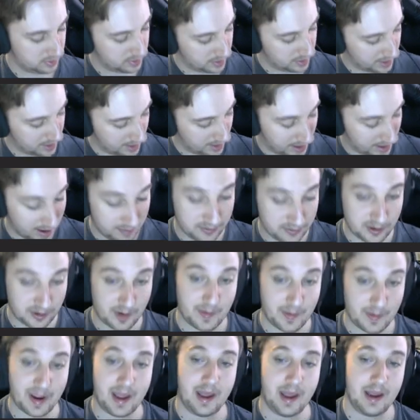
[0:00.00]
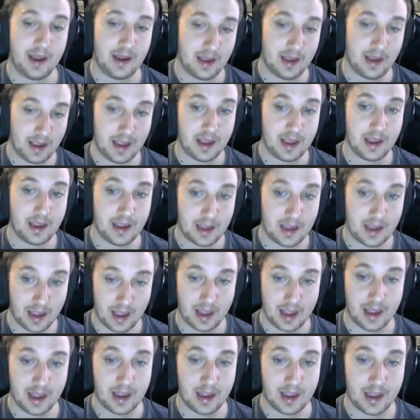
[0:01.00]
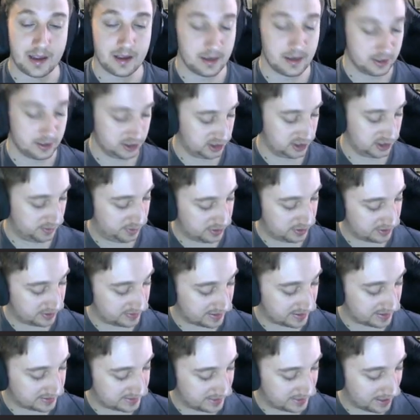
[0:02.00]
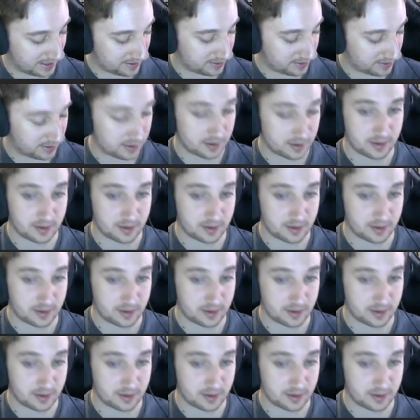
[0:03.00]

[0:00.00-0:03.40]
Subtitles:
F sharp, A. So putting that together,